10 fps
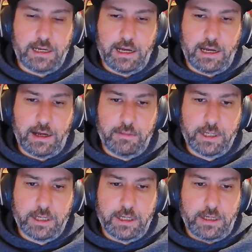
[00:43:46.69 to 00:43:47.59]

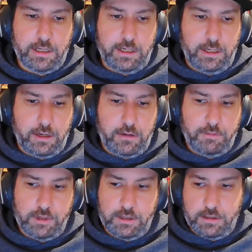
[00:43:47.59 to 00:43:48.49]

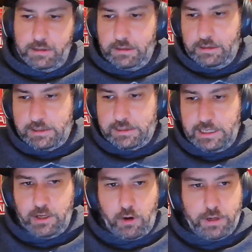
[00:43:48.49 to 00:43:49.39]
The
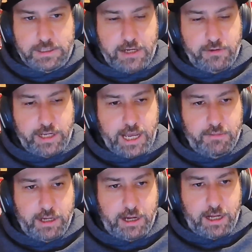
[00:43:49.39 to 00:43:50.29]
CEO at
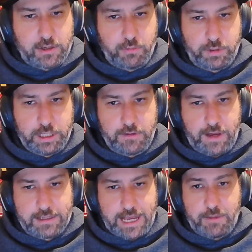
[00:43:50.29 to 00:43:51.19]
Sandringham, I don't believe,
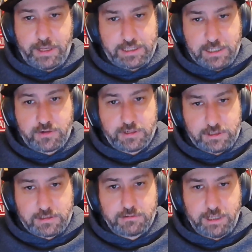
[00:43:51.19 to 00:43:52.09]
has our best
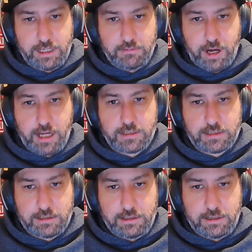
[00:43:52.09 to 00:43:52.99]
interests in mind.
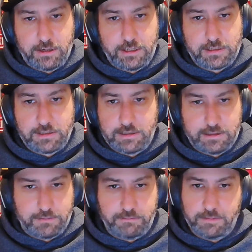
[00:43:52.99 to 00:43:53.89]
He's a